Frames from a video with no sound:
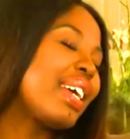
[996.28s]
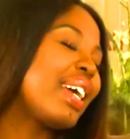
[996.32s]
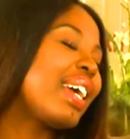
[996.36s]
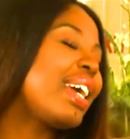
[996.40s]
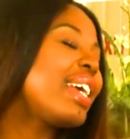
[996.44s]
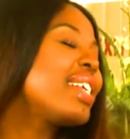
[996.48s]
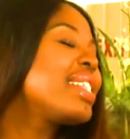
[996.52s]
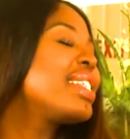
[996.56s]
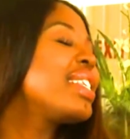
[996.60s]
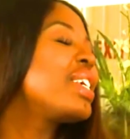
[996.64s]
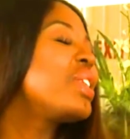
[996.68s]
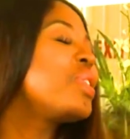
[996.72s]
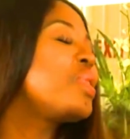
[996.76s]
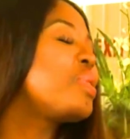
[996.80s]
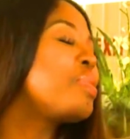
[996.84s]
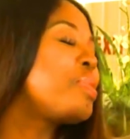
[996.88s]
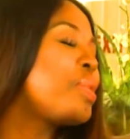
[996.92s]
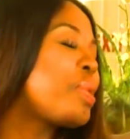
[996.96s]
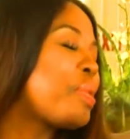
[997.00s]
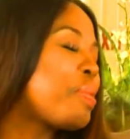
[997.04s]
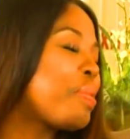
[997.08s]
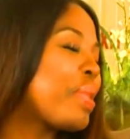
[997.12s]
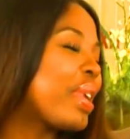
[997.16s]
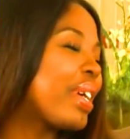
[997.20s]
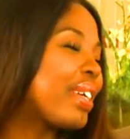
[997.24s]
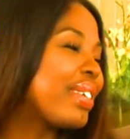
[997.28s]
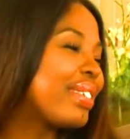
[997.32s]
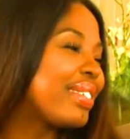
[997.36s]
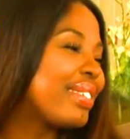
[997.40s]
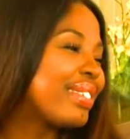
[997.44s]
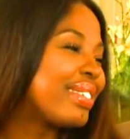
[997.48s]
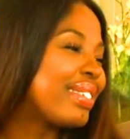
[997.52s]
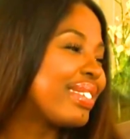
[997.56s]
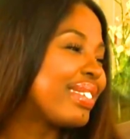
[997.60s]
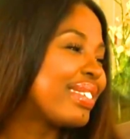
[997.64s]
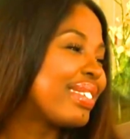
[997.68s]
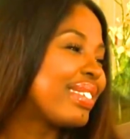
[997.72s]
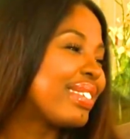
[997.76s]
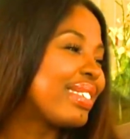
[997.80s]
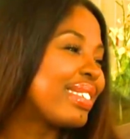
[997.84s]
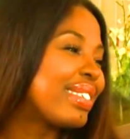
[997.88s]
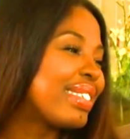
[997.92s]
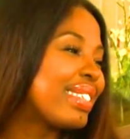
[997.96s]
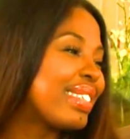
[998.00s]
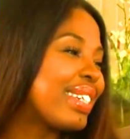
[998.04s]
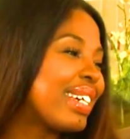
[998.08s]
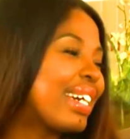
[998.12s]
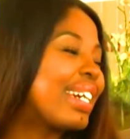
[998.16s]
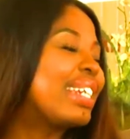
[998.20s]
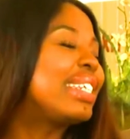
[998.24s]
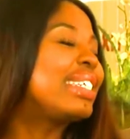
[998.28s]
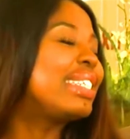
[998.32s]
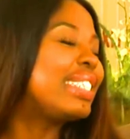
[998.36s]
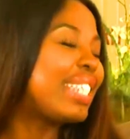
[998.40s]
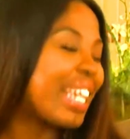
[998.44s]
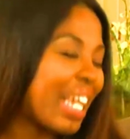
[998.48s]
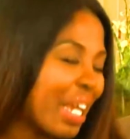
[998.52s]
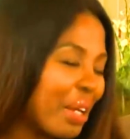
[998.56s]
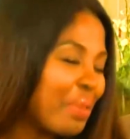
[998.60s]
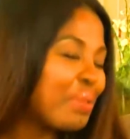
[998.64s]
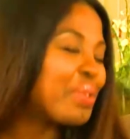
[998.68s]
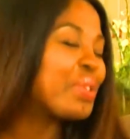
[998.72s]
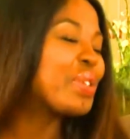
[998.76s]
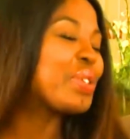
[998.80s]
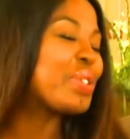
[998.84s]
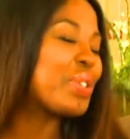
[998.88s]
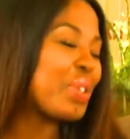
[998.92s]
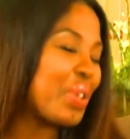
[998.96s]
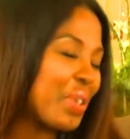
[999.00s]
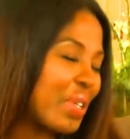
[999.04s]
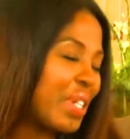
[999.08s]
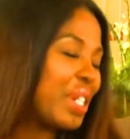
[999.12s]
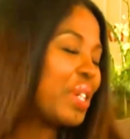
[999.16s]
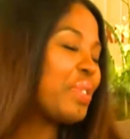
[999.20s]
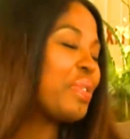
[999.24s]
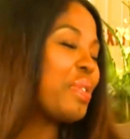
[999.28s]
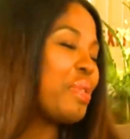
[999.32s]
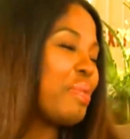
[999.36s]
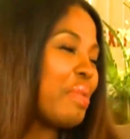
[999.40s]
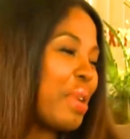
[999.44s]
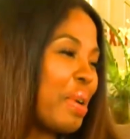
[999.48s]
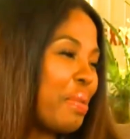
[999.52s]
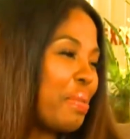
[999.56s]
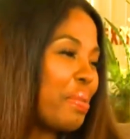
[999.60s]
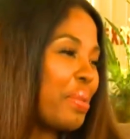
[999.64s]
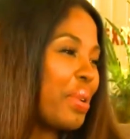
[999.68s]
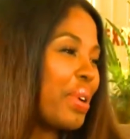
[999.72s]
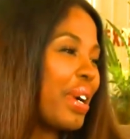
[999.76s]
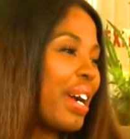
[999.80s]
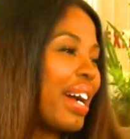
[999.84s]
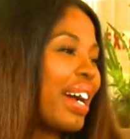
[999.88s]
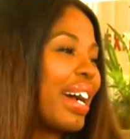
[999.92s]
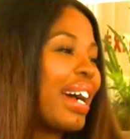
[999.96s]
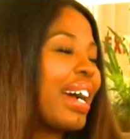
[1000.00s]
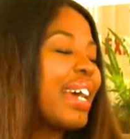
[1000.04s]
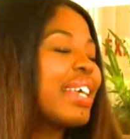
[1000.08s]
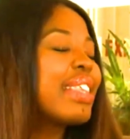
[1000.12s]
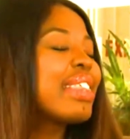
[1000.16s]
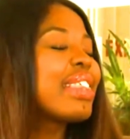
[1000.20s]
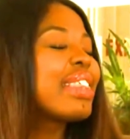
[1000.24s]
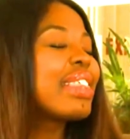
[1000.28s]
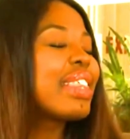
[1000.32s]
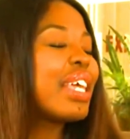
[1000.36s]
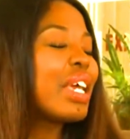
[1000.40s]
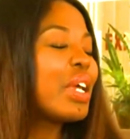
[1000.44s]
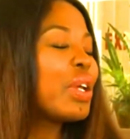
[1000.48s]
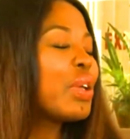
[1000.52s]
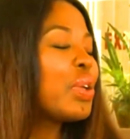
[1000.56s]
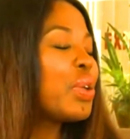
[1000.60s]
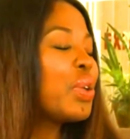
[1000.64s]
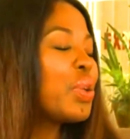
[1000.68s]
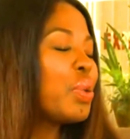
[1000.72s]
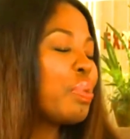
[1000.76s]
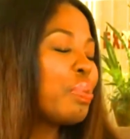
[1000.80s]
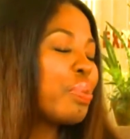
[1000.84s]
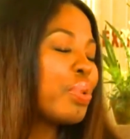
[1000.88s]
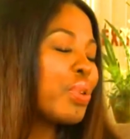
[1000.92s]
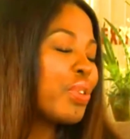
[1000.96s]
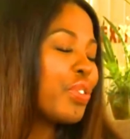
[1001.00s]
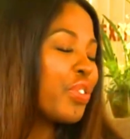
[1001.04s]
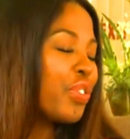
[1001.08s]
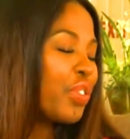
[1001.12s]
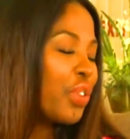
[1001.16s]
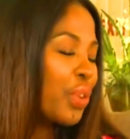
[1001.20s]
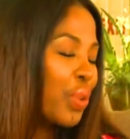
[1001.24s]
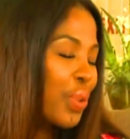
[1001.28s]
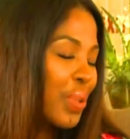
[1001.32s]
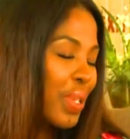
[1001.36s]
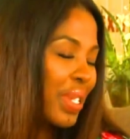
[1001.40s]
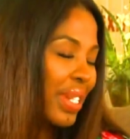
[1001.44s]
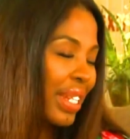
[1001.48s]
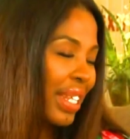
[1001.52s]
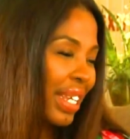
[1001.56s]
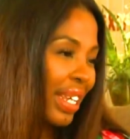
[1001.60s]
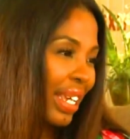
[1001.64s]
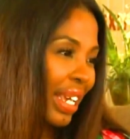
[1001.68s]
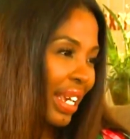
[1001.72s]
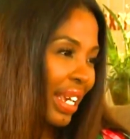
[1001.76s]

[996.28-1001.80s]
Acie Lumumba, a name to certainly remember. I thank you profusely,